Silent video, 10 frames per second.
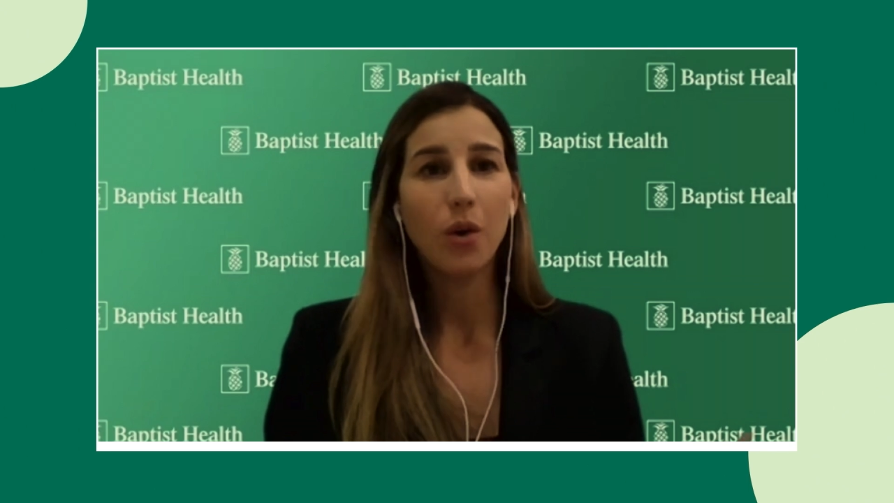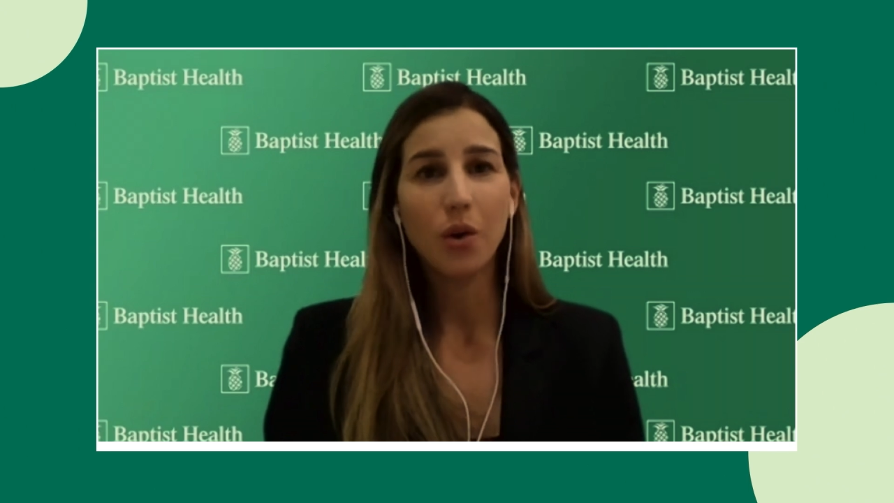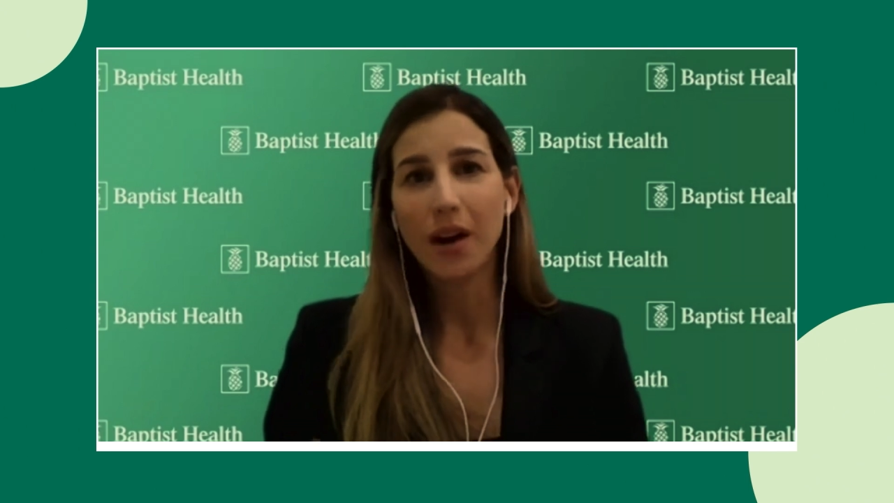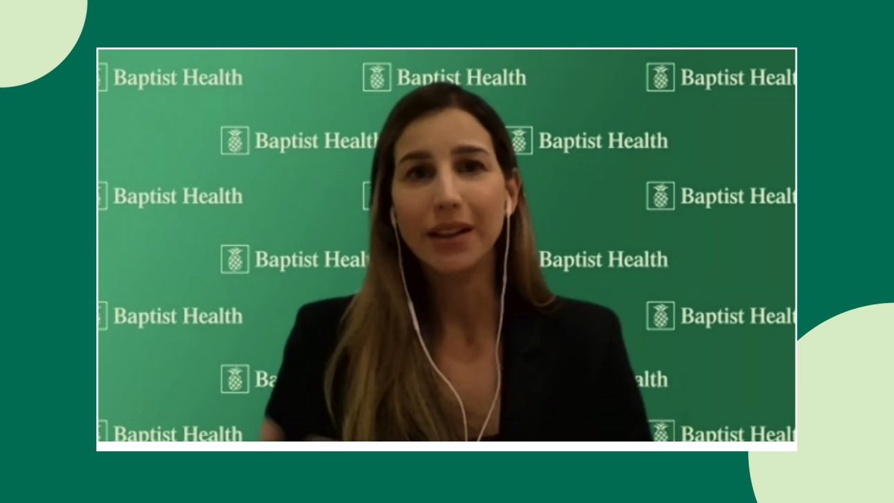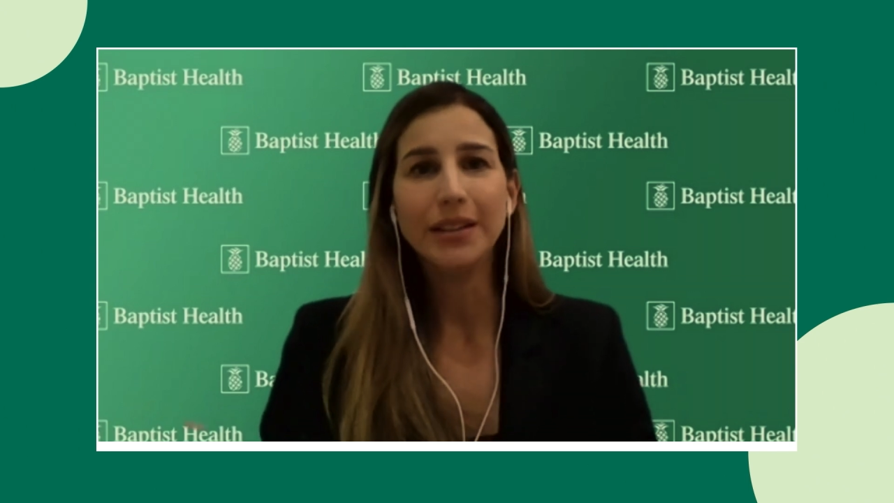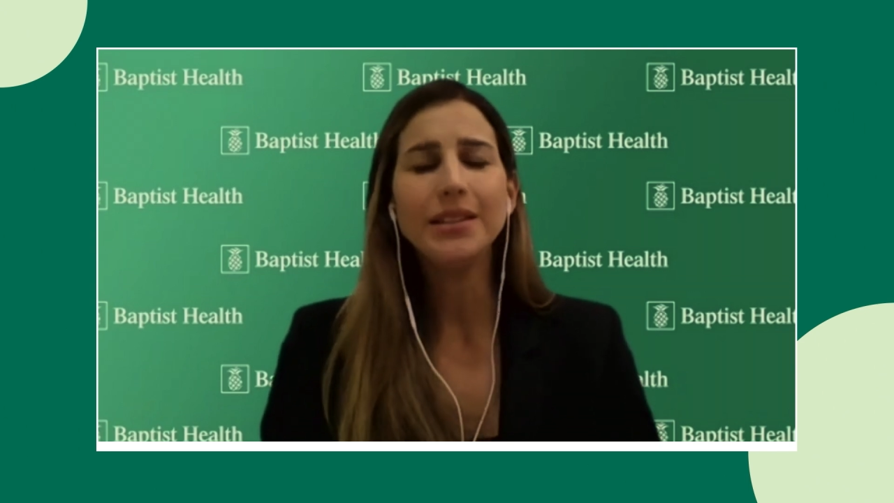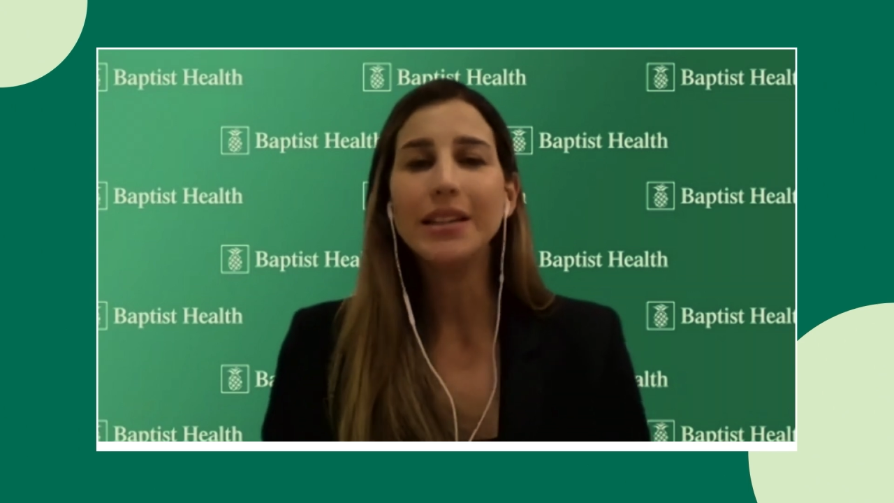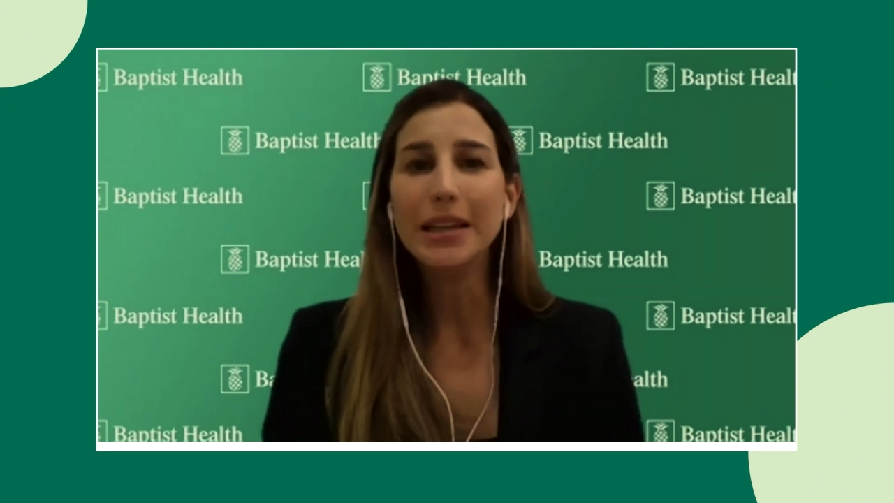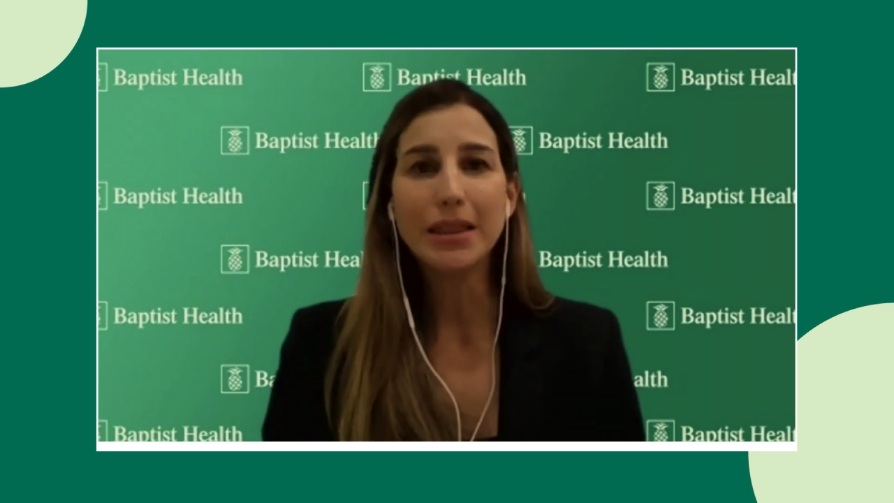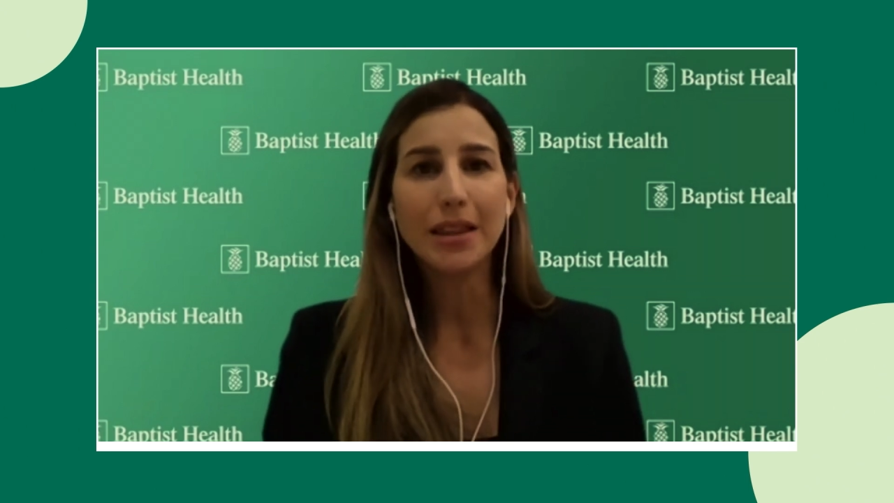or at least
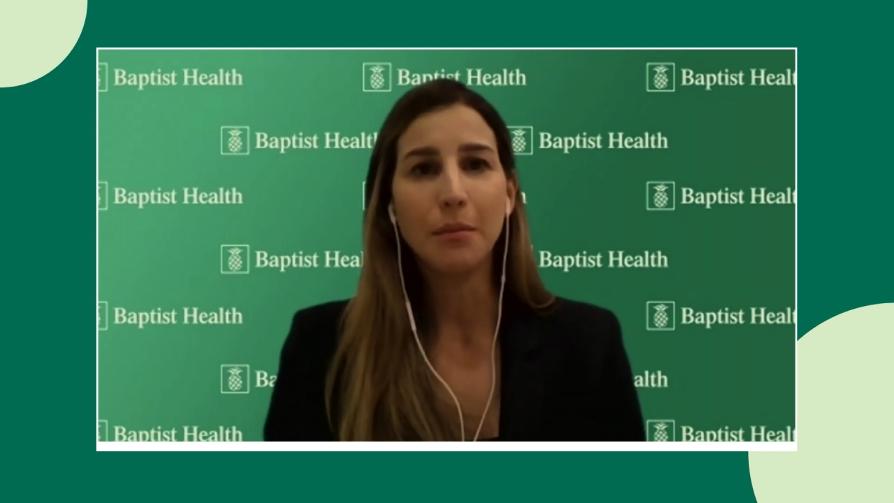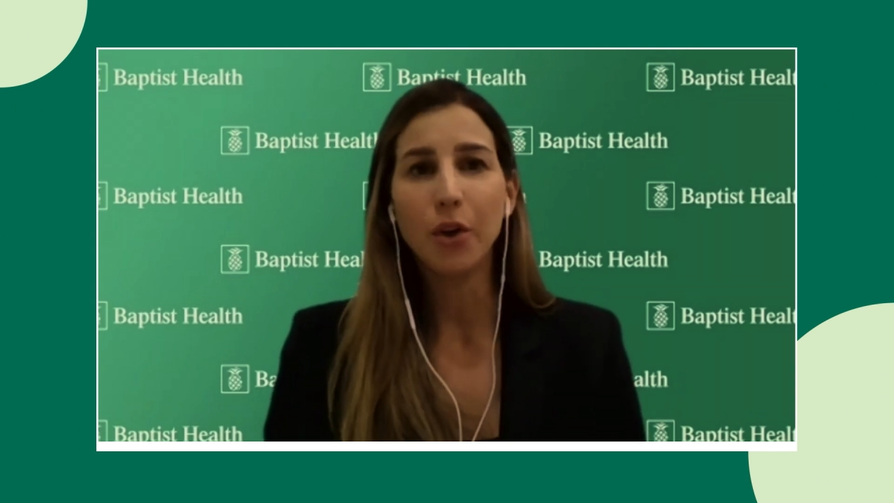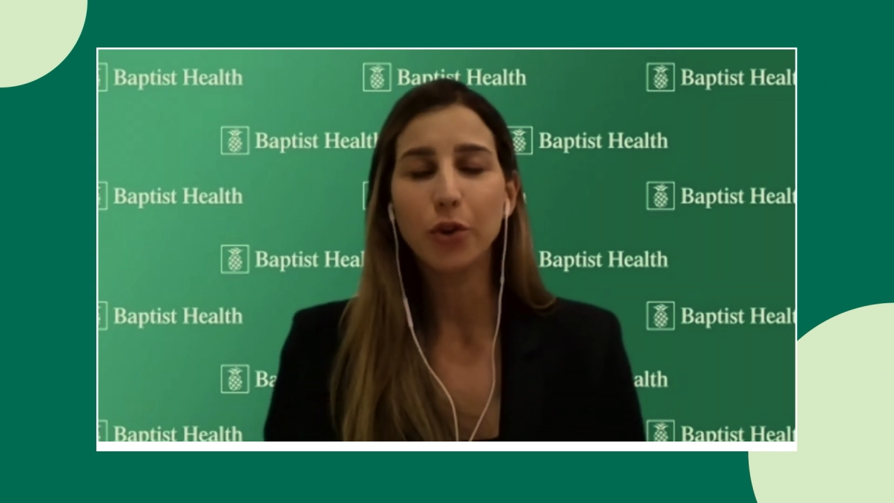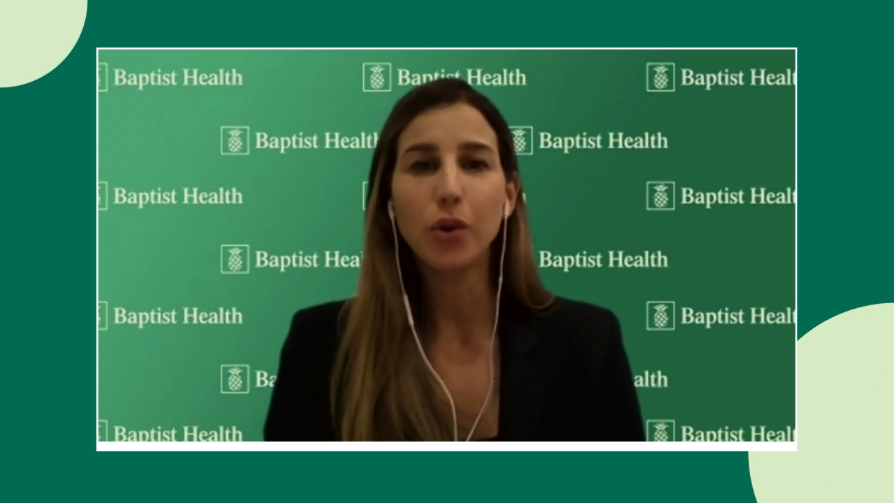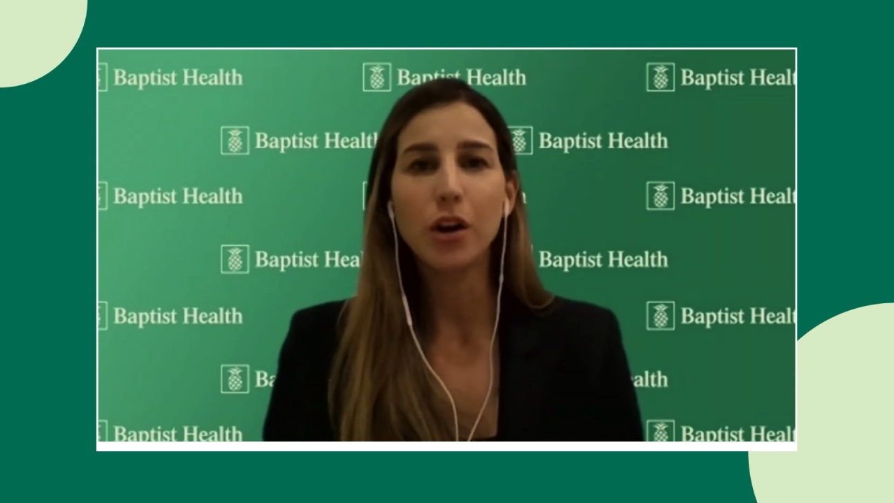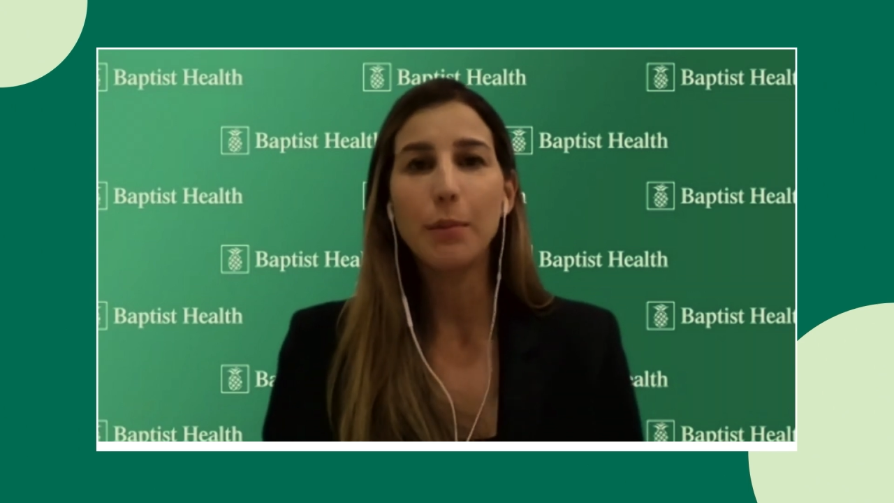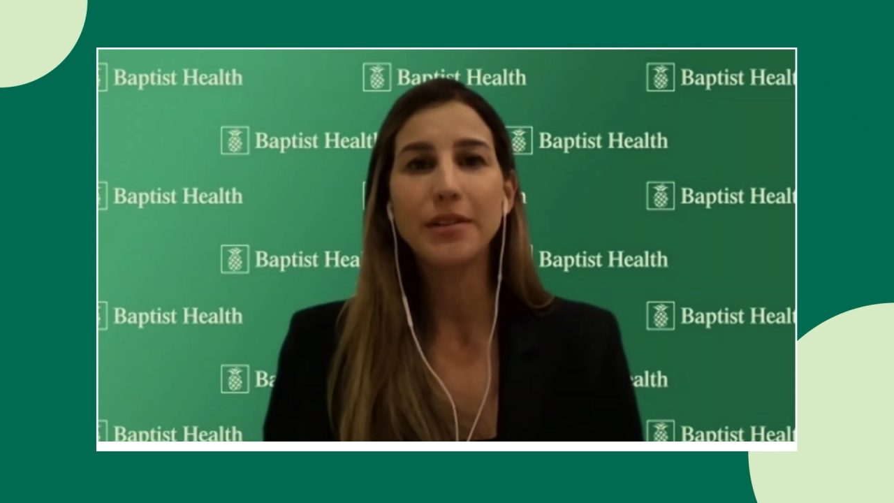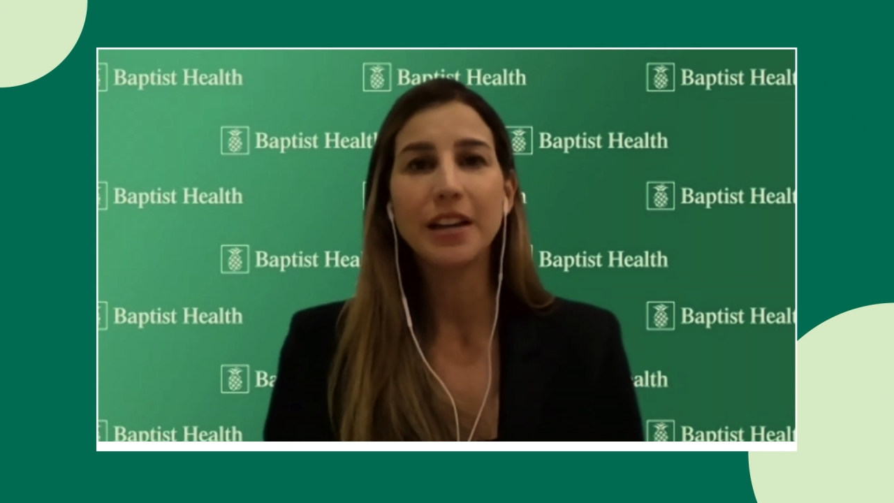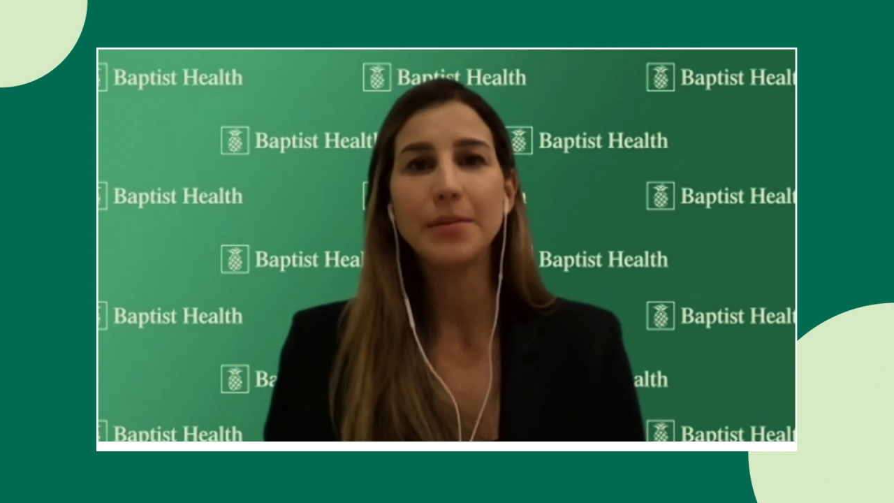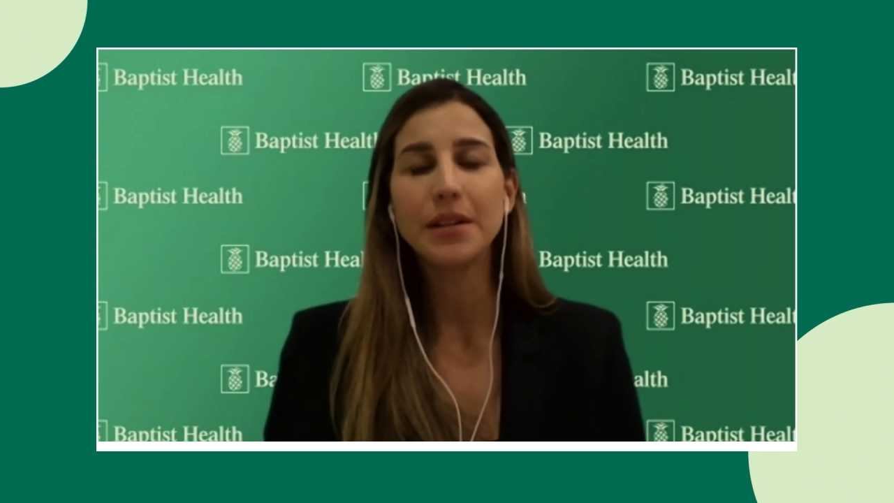eat them also a couple
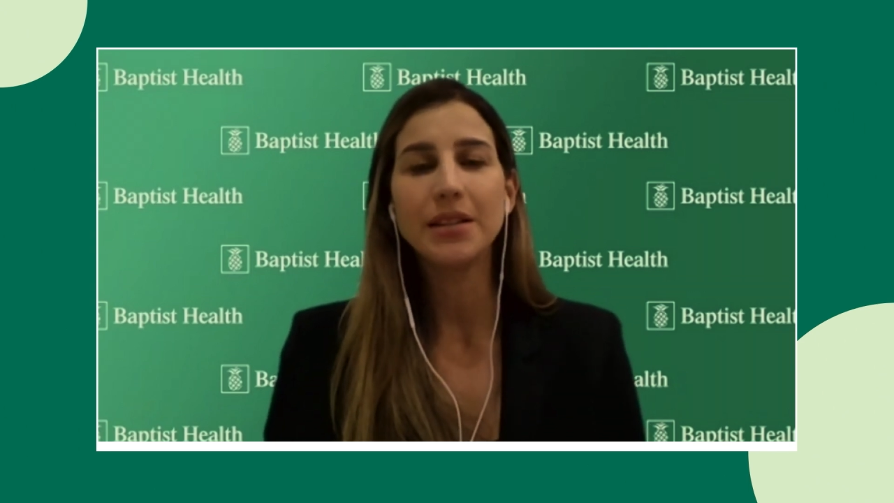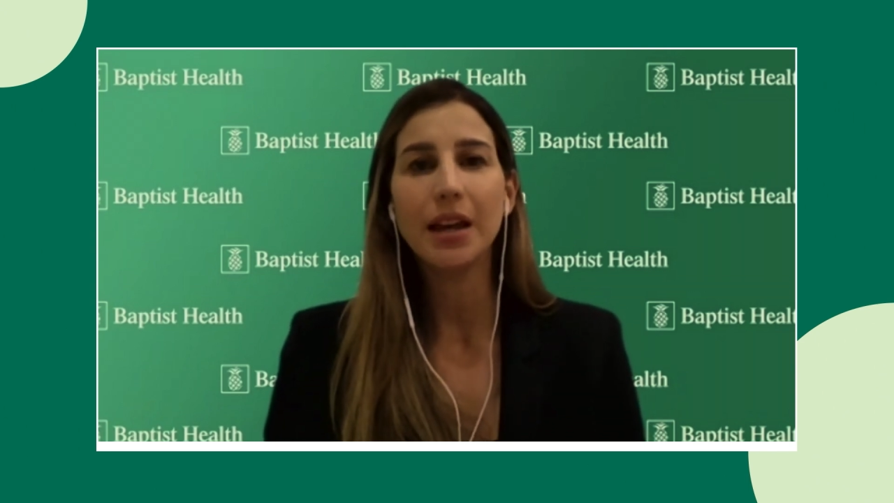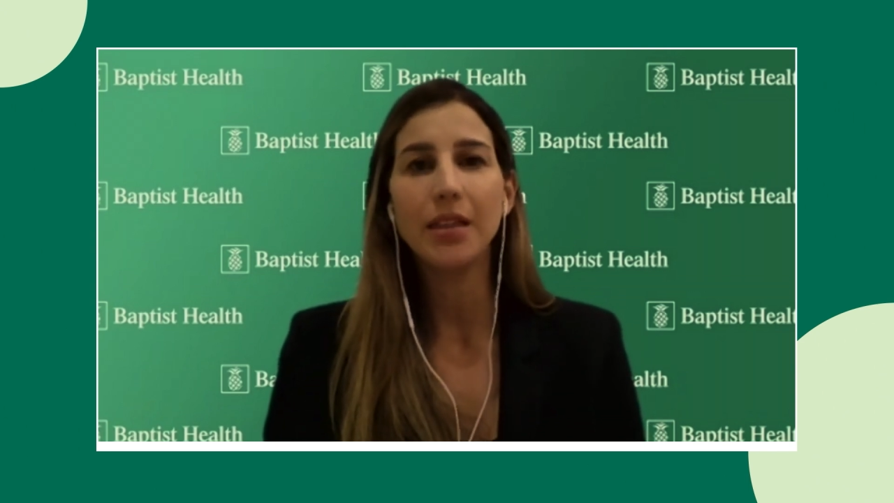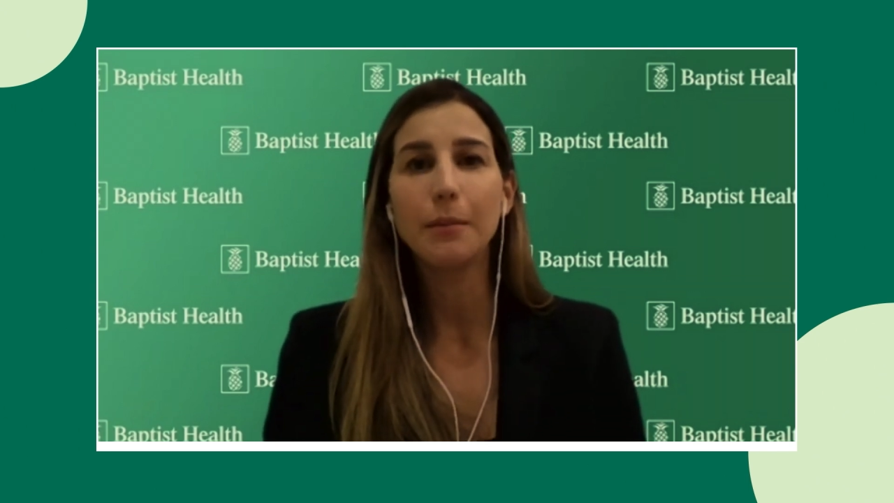of times a day,